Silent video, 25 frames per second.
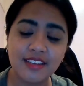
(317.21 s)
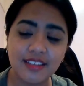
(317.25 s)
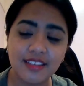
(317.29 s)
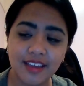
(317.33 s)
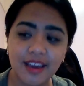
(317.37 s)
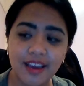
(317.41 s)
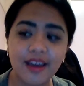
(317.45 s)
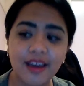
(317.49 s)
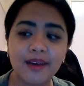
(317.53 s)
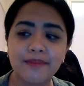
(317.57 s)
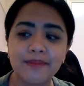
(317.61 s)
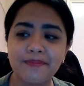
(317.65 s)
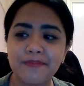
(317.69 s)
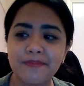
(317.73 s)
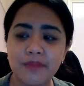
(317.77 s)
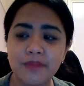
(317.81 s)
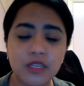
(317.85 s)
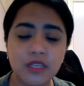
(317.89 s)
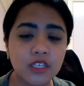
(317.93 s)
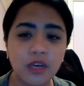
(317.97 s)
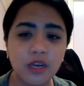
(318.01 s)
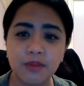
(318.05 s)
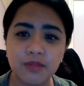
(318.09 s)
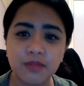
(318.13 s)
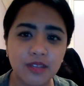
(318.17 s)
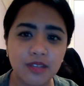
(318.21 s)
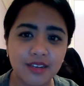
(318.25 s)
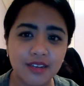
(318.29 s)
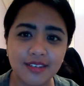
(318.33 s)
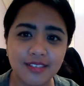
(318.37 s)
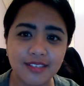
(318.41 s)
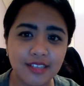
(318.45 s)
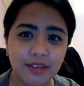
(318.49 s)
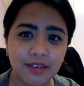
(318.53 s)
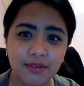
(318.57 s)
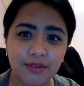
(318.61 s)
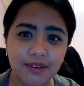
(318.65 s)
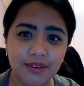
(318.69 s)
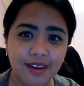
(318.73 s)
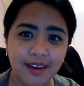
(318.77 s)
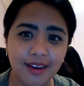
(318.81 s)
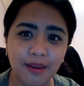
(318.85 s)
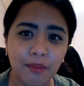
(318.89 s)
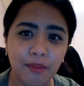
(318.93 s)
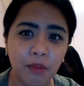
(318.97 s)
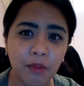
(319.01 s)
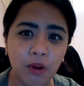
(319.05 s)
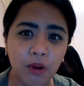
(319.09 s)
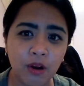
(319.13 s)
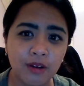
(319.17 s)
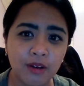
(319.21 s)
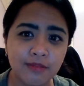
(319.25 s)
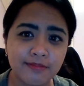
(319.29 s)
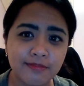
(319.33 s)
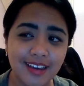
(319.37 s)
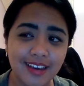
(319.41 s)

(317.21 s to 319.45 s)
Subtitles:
Yeah, my job's not a secret anymore.